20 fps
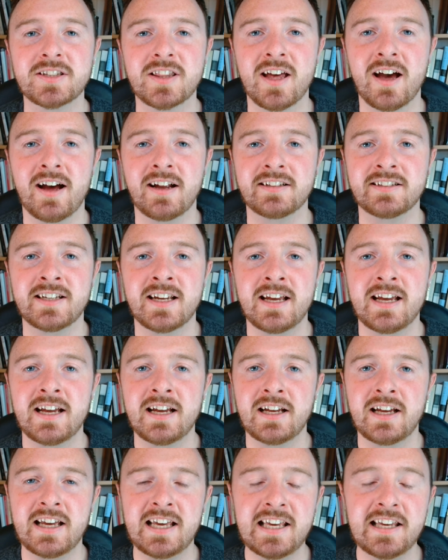is that
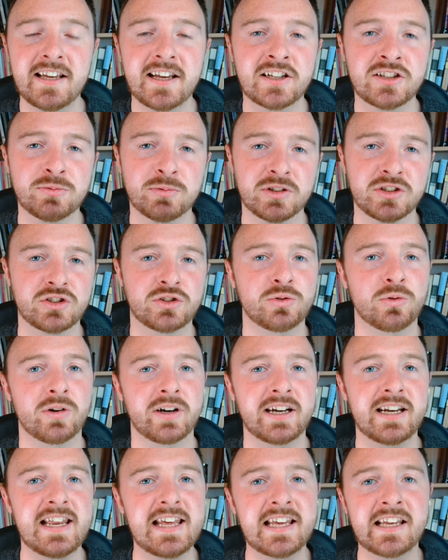he is
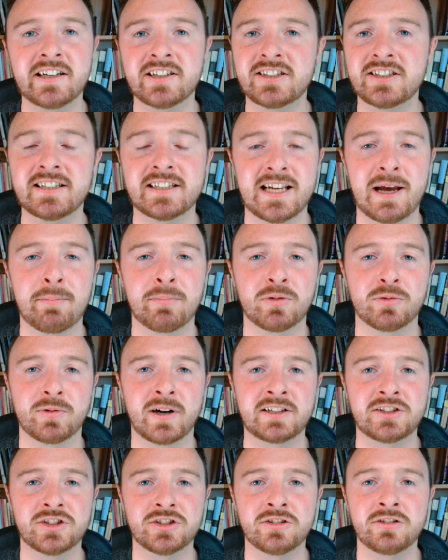restoring an ancient temple
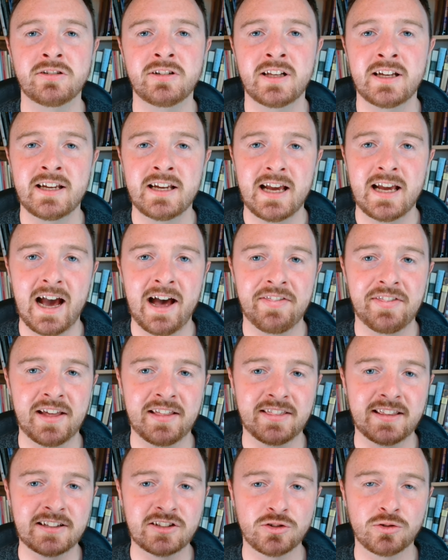ritual and
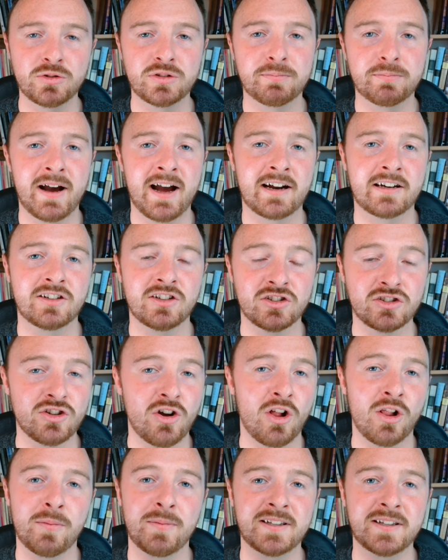that this goes back to
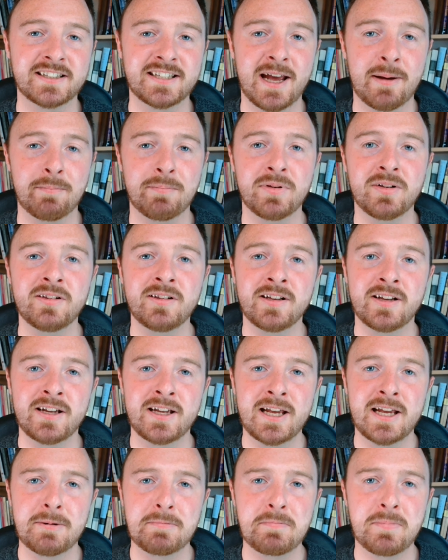Solomon's Temple.
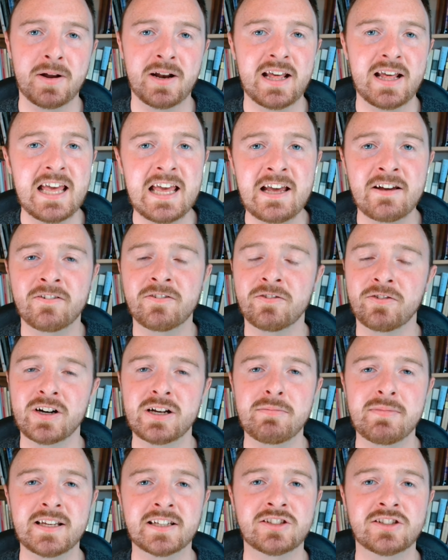But if
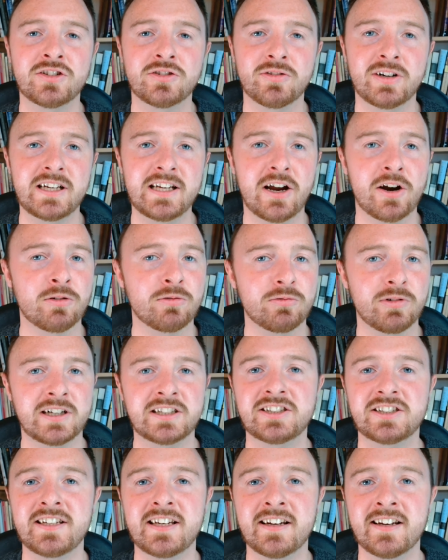Freemasonry
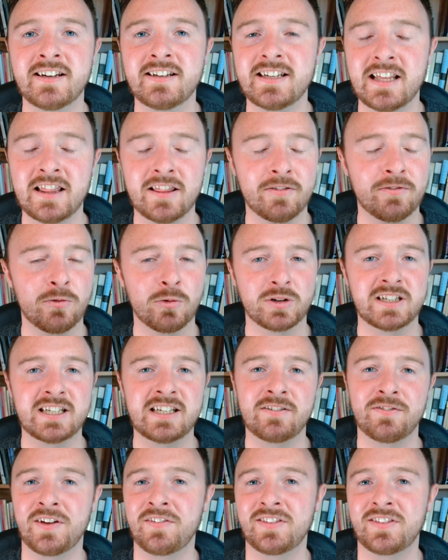originated in the
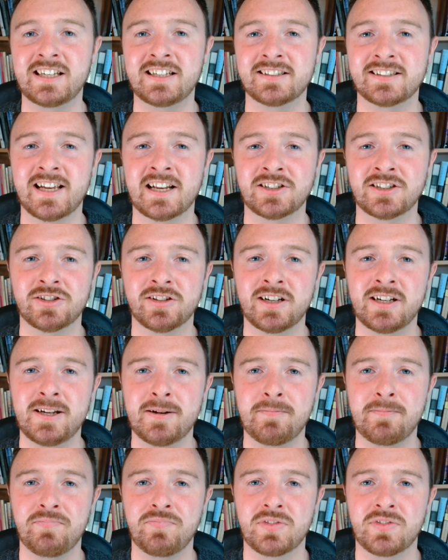14th, 15th century,